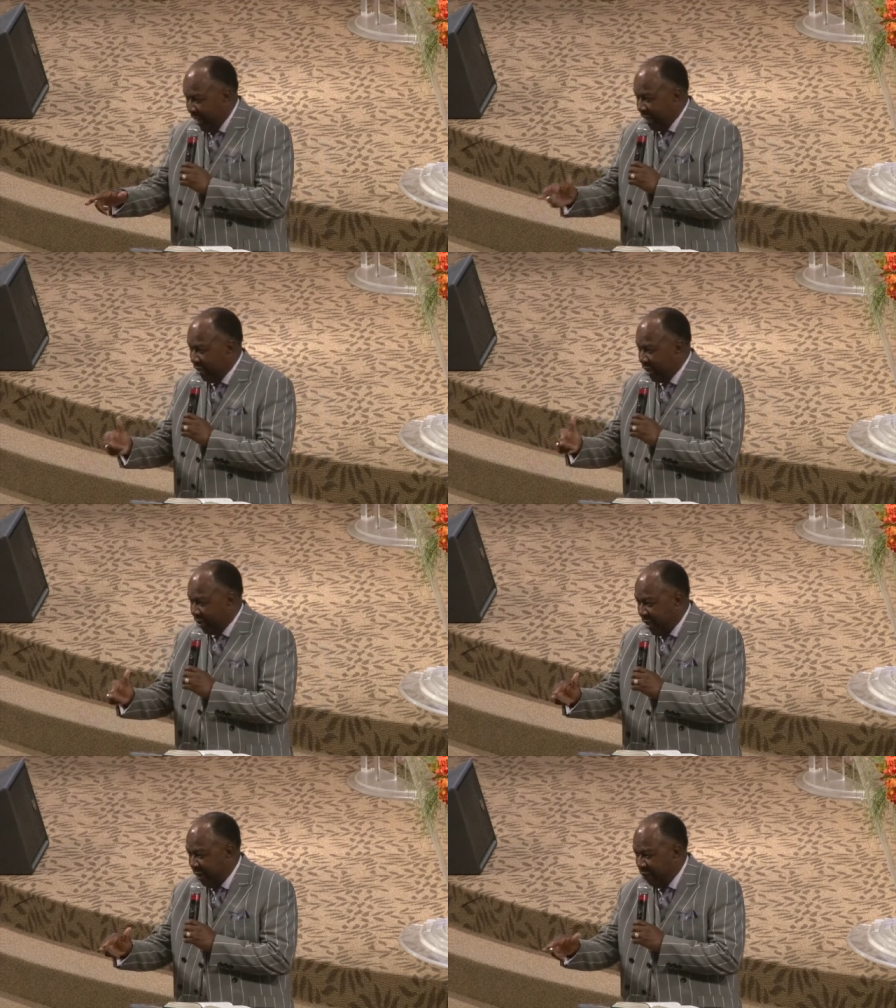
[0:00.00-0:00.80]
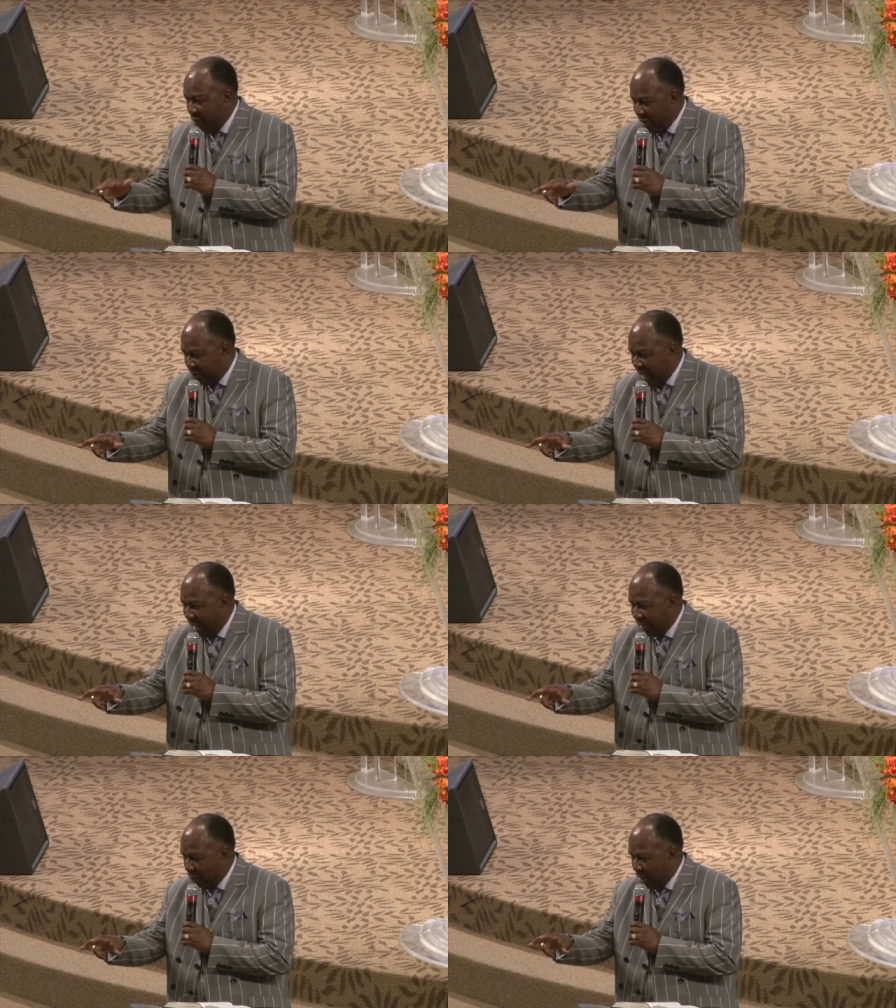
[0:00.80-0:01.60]
and just give you
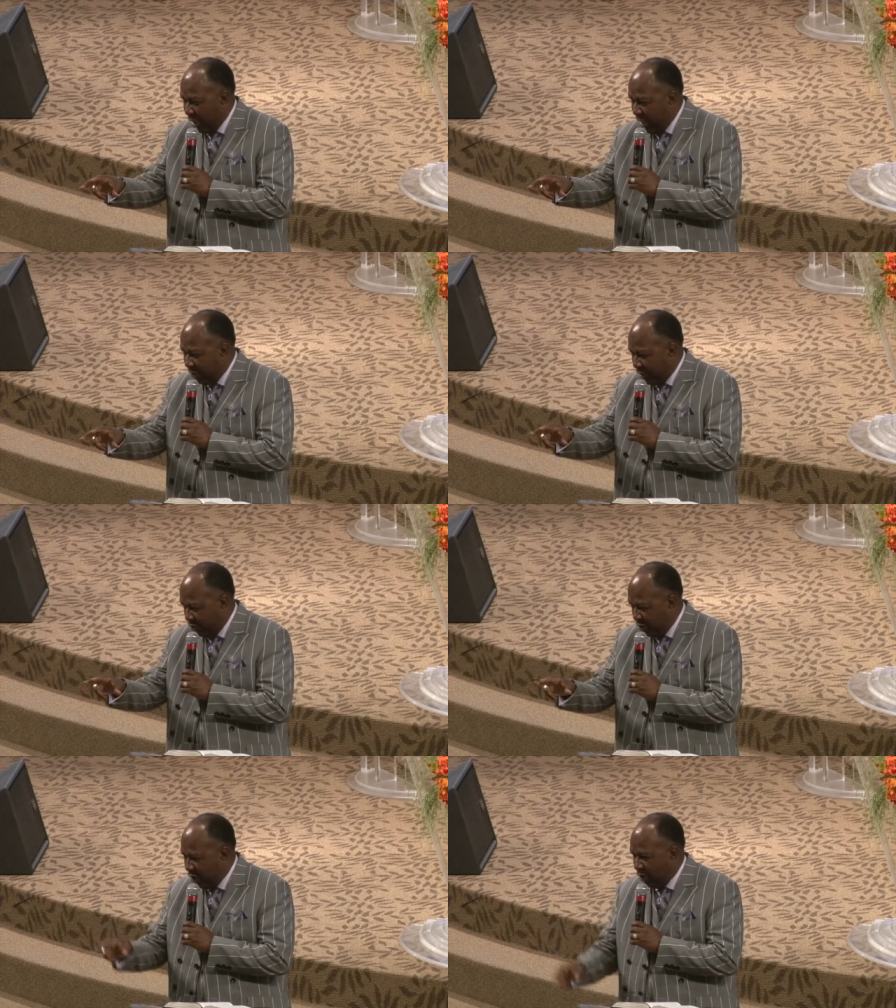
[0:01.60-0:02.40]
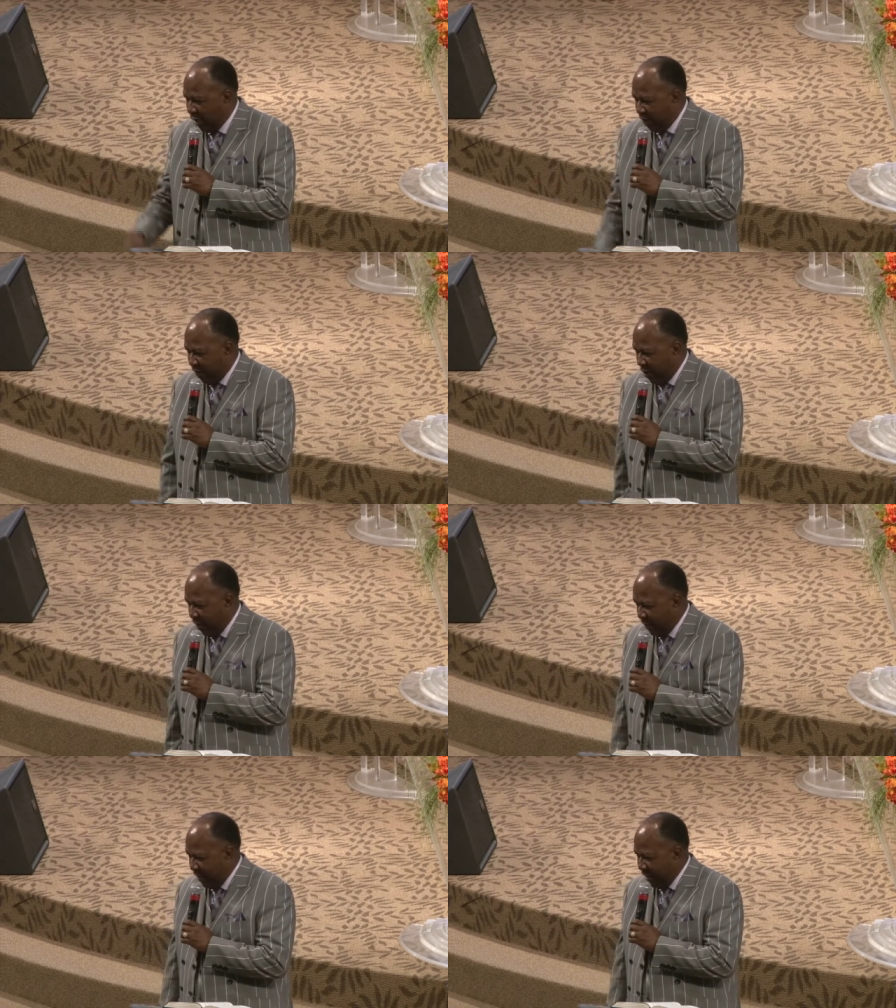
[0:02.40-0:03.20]
exactly what it is that you're looking
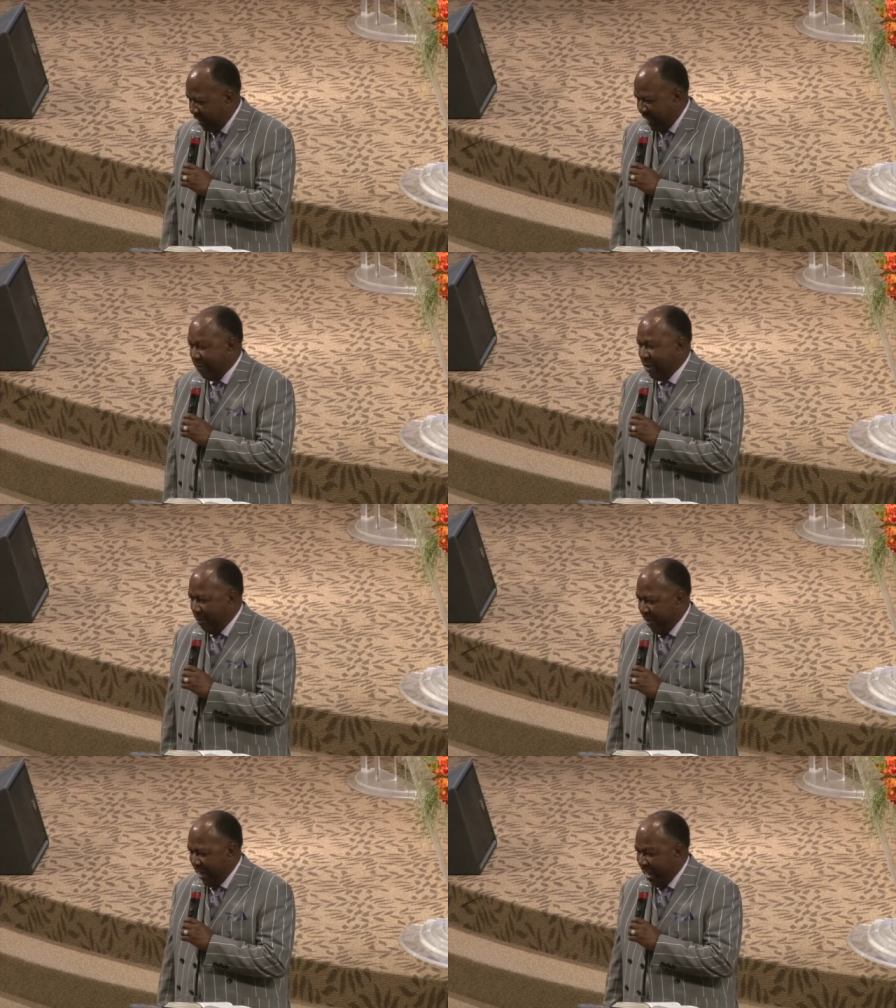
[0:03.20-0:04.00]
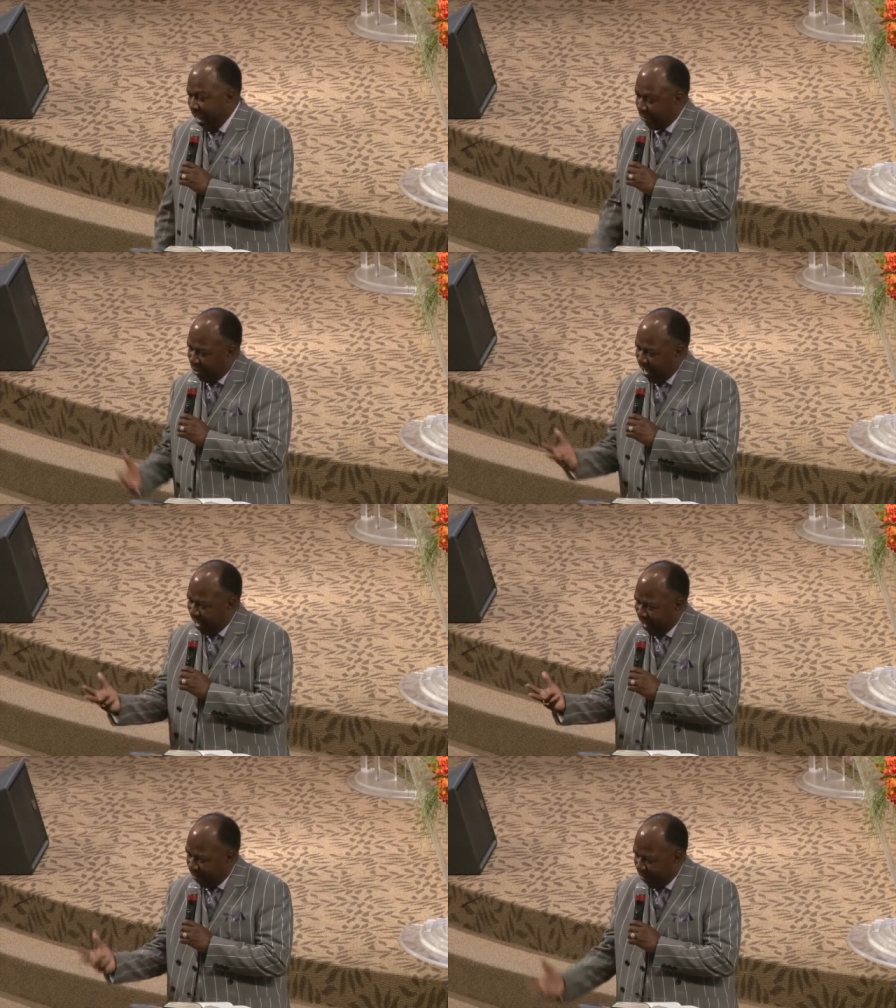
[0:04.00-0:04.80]
for. Yes, sir. Keep coming in and half. 38